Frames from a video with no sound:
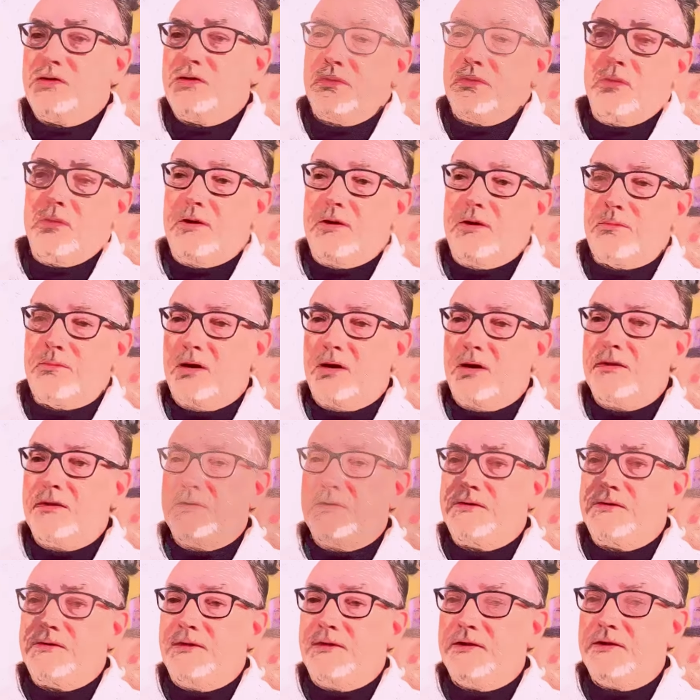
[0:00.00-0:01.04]
surrogate
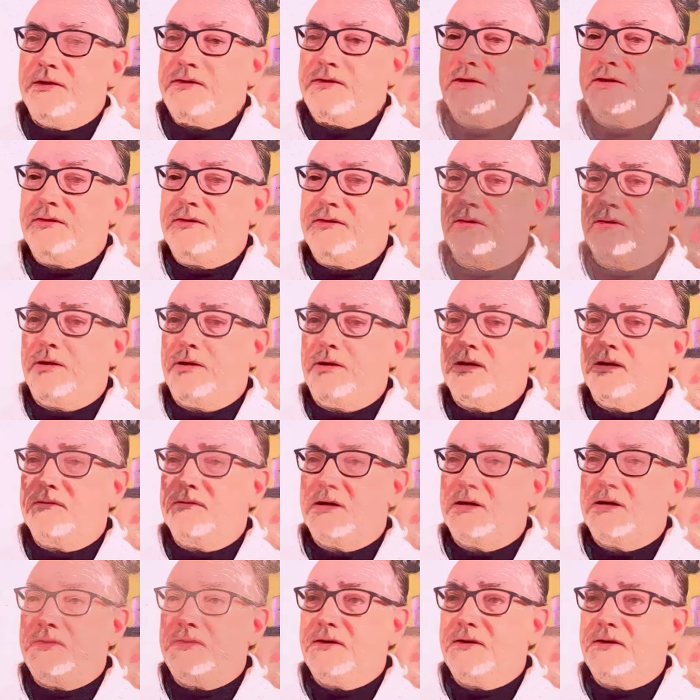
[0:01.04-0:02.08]
brothers than a sister, because
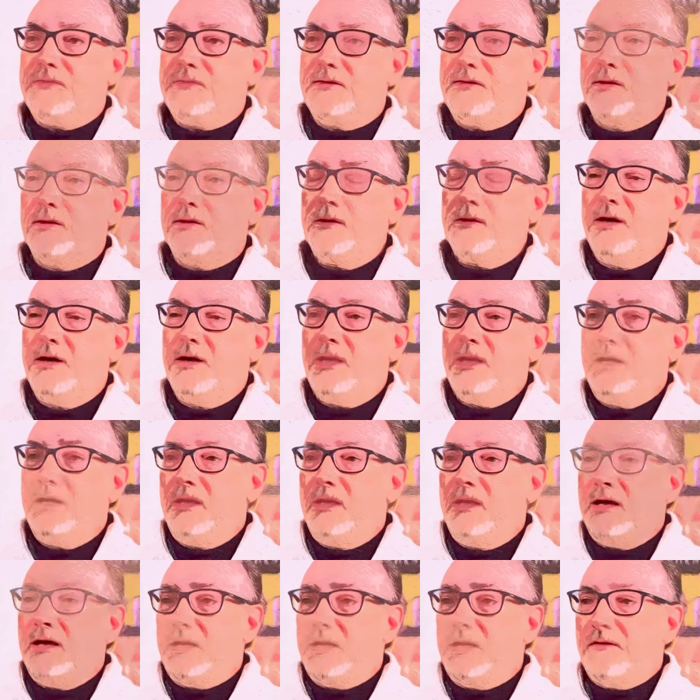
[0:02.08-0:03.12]
my sister,
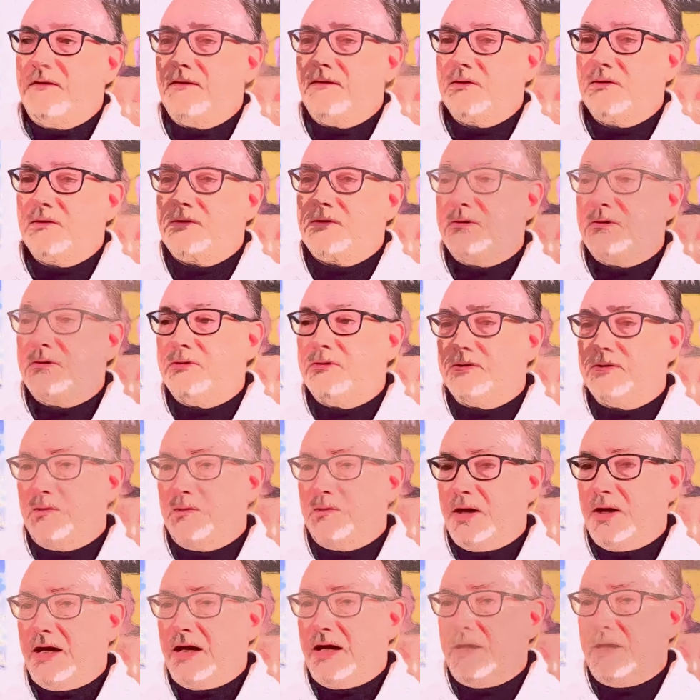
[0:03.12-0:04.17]
even though she was
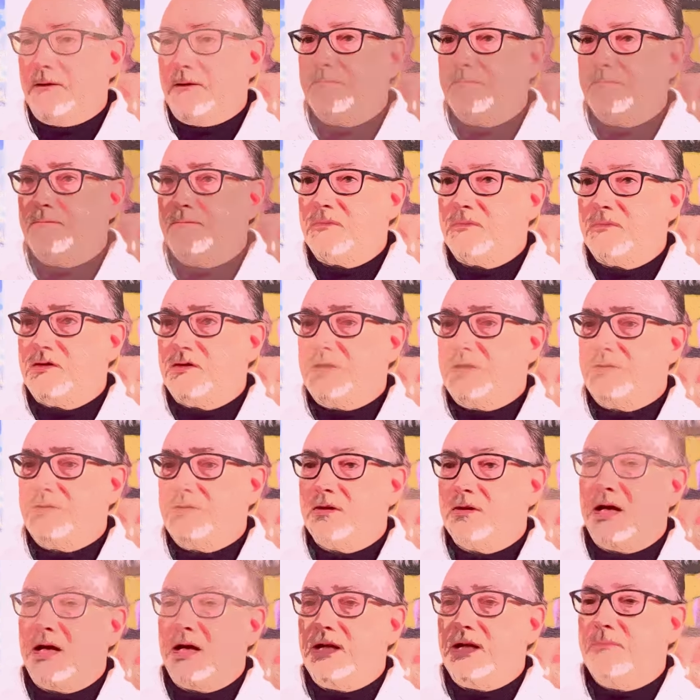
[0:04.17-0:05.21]
away, she
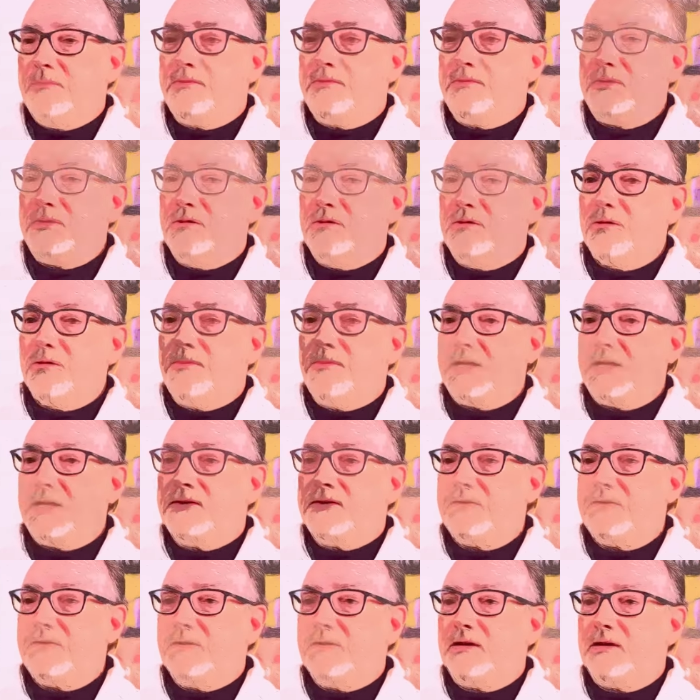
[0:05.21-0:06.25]
tried to do her
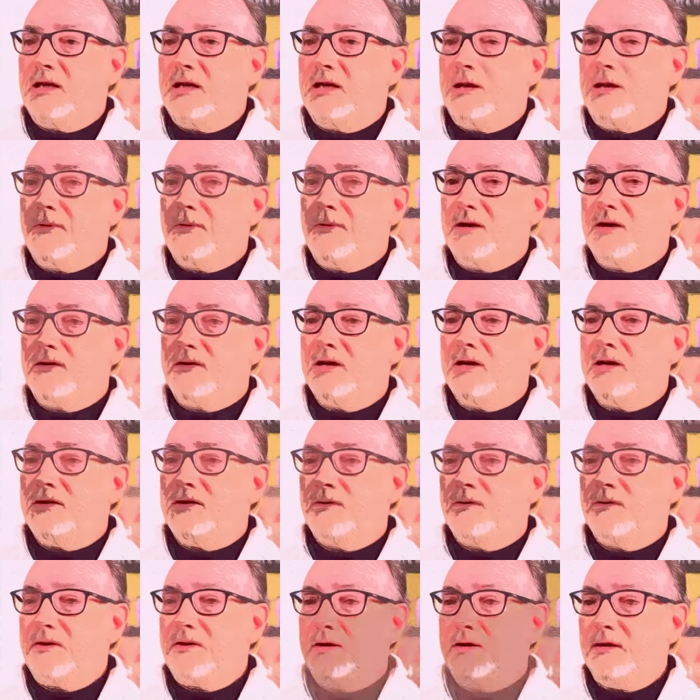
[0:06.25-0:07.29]
best in keeping in touch
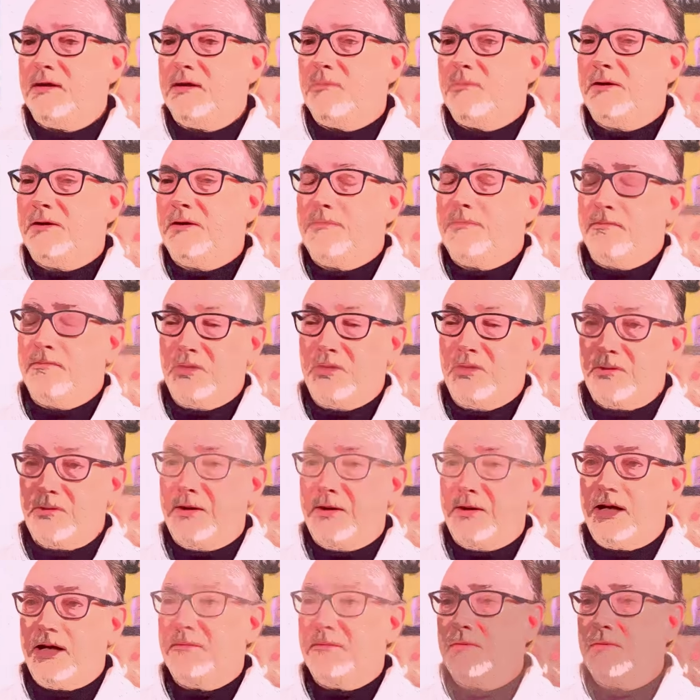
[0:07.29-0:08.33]
with
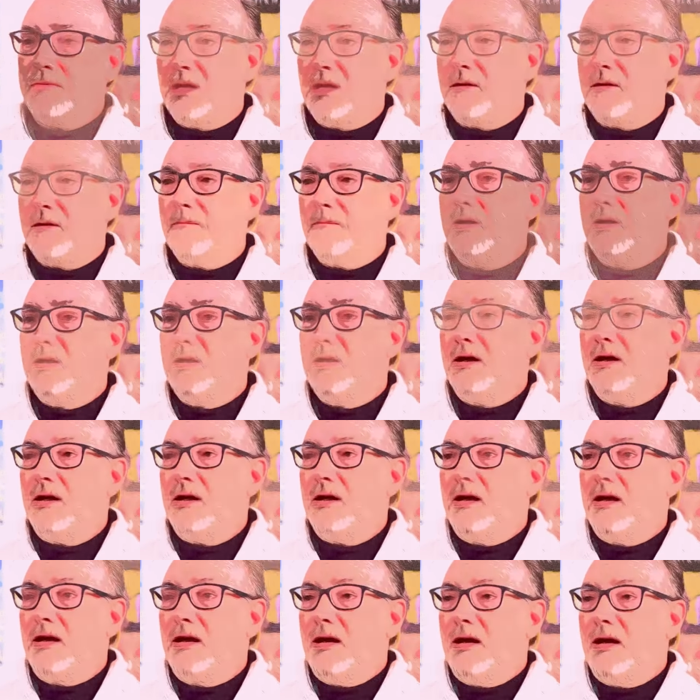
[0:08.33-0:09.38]
me and mom.
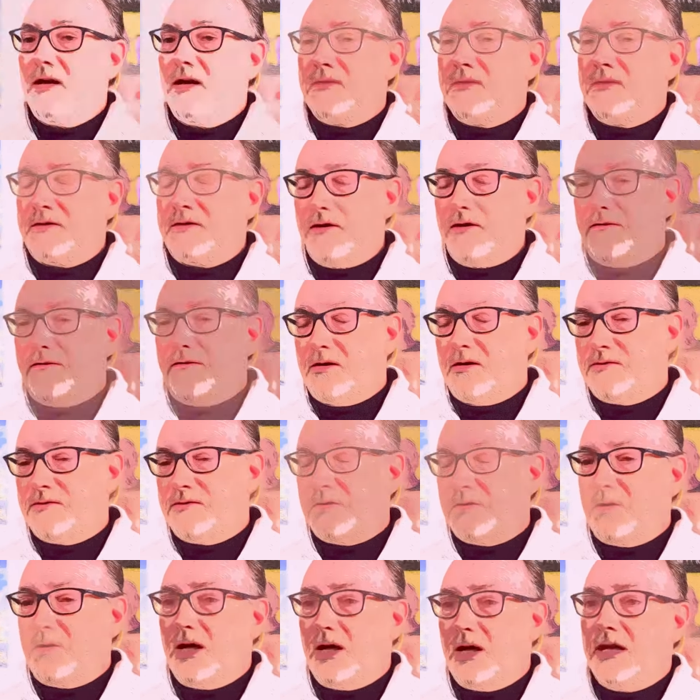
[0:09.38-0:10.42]
And to see if I was
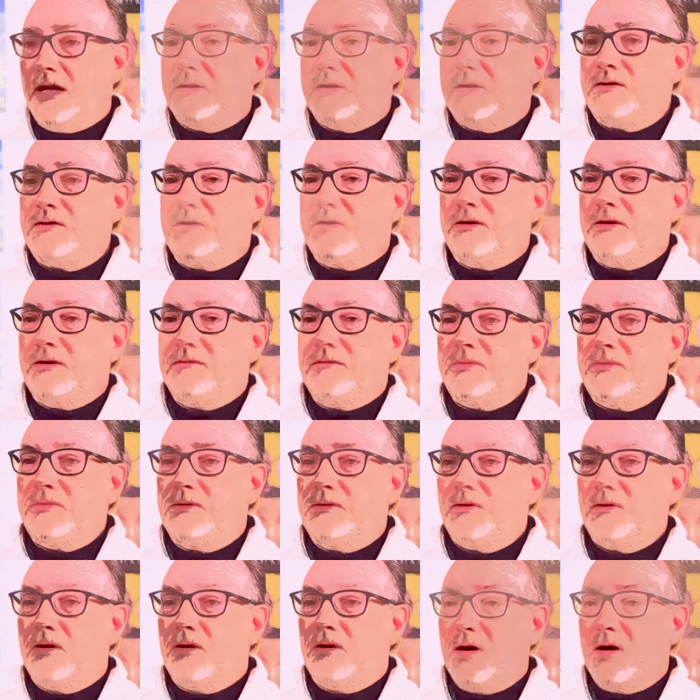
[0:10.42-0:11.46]
okay, and she
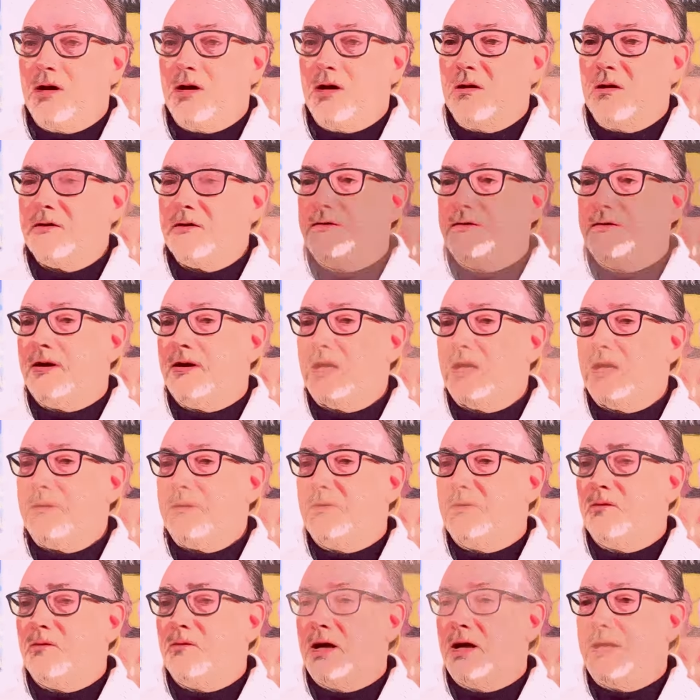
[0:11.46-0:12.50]
would call all the time
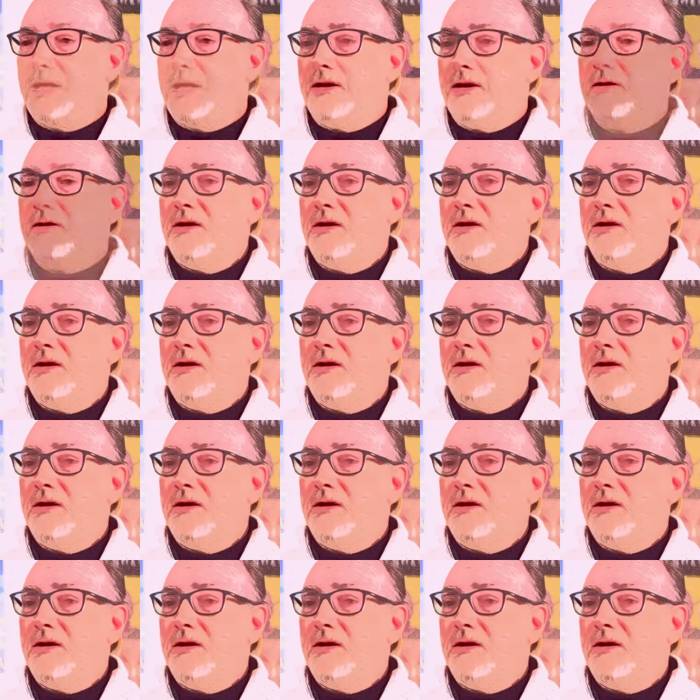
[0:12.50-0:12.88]
and write,